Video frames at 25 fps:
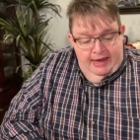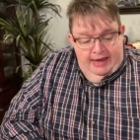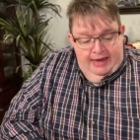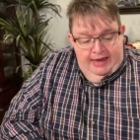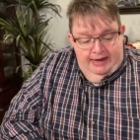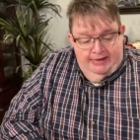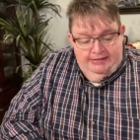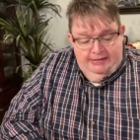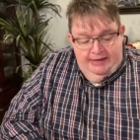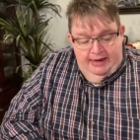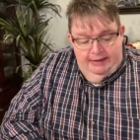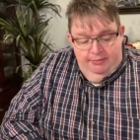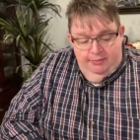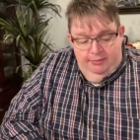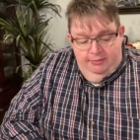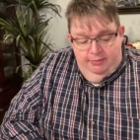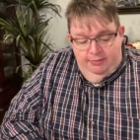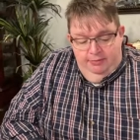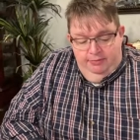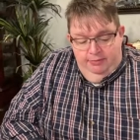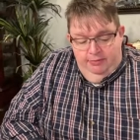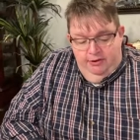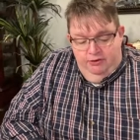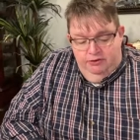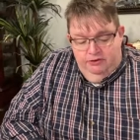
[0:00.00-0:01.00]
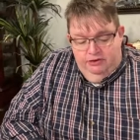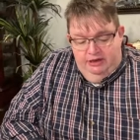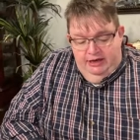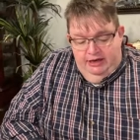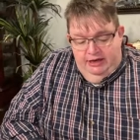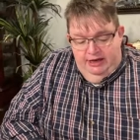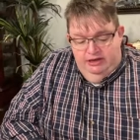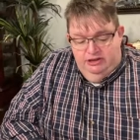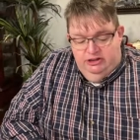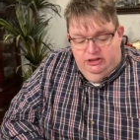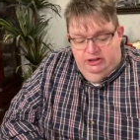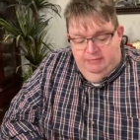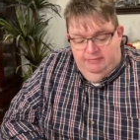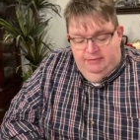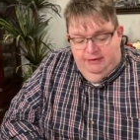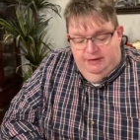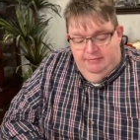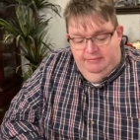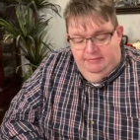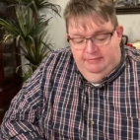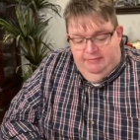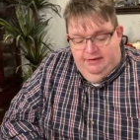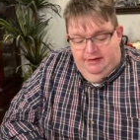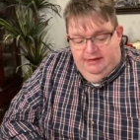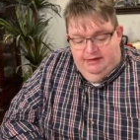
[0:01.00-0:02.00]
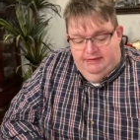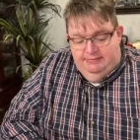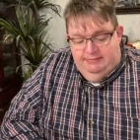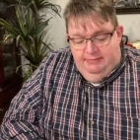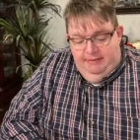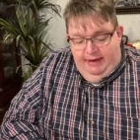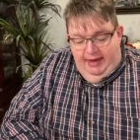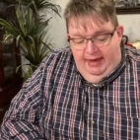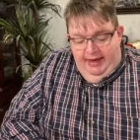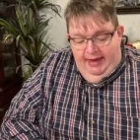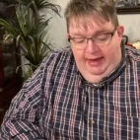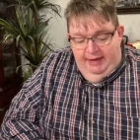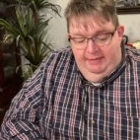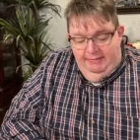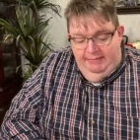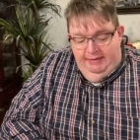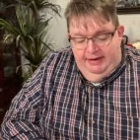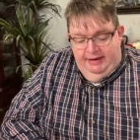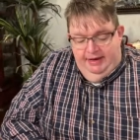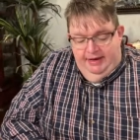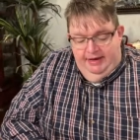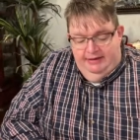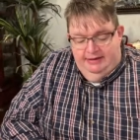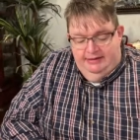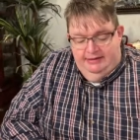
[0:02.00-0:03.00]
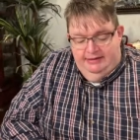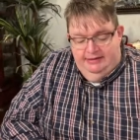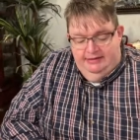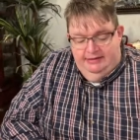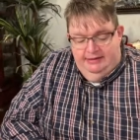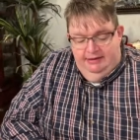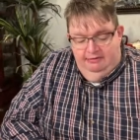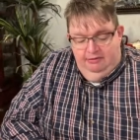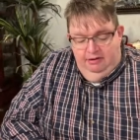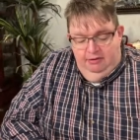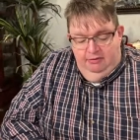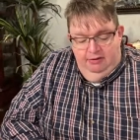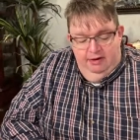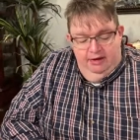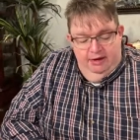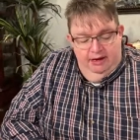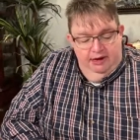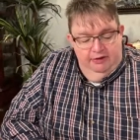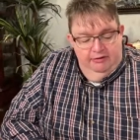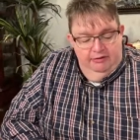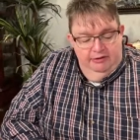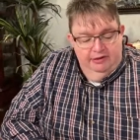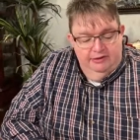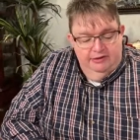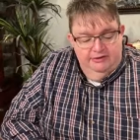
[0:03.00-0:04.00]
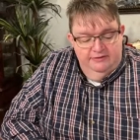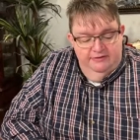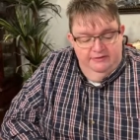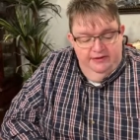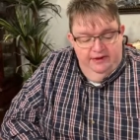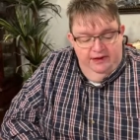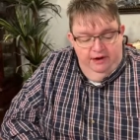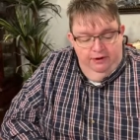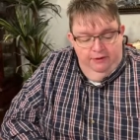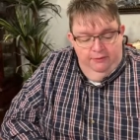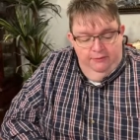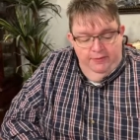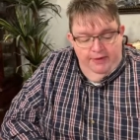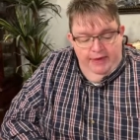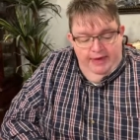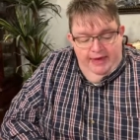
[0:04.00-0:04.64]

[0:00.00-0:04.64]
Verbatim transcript: As Abram approached Egypt, he, his mind began to zero in on his fear.